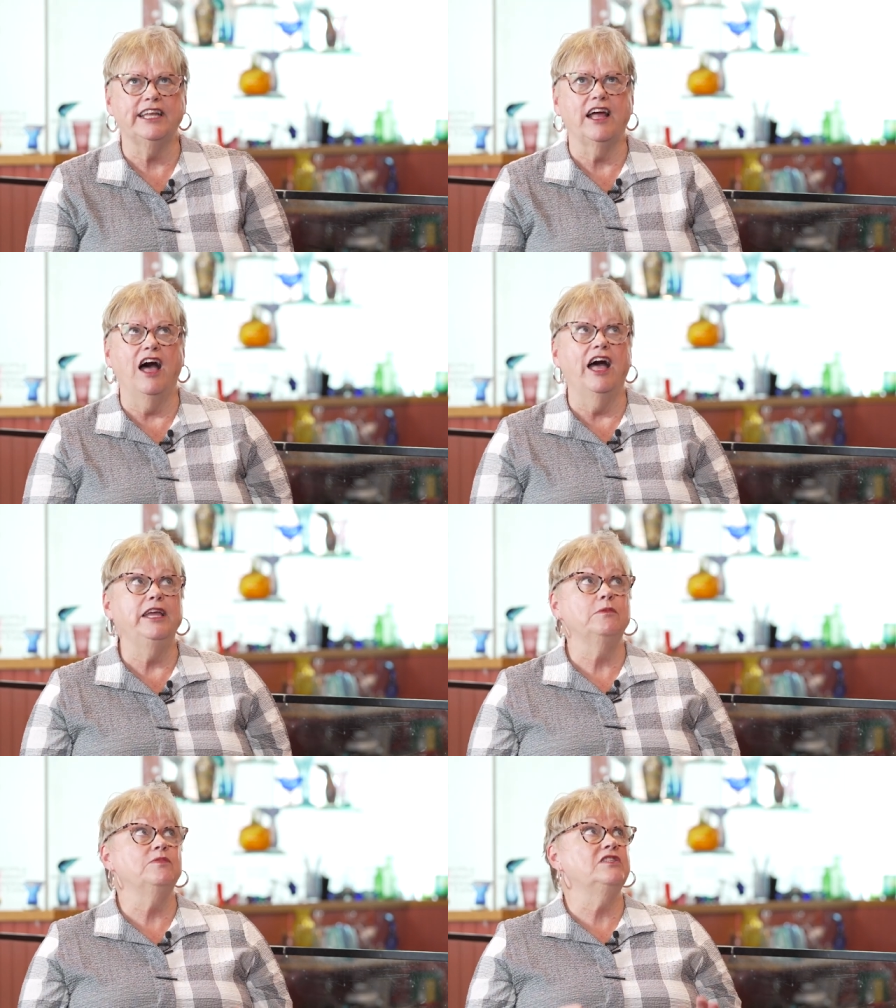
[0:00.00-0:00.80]
and
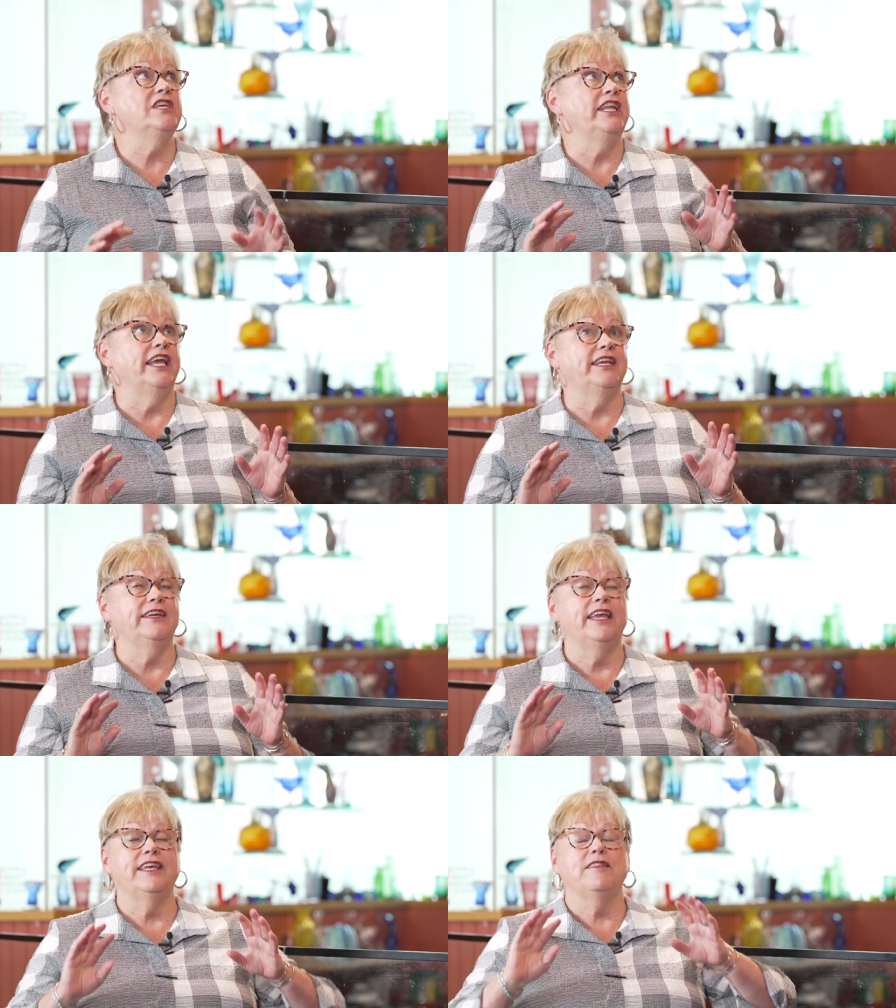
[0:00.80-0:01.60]
I am
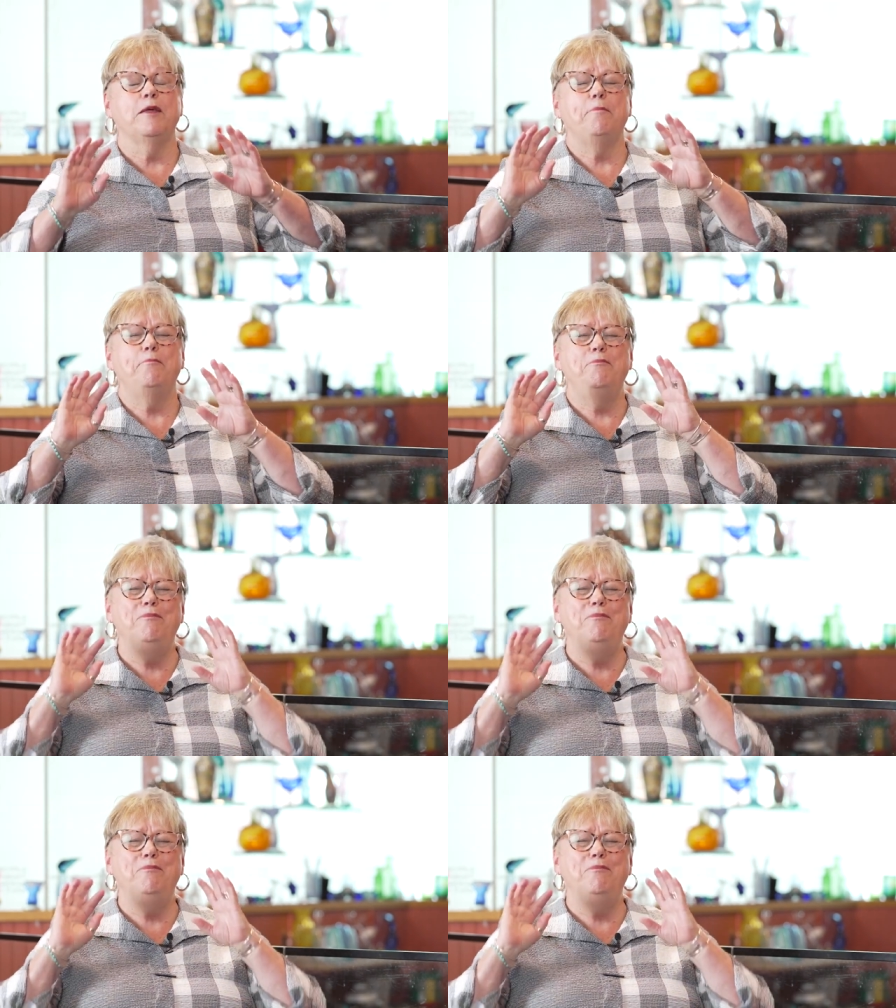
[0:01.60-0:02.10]
sitting in the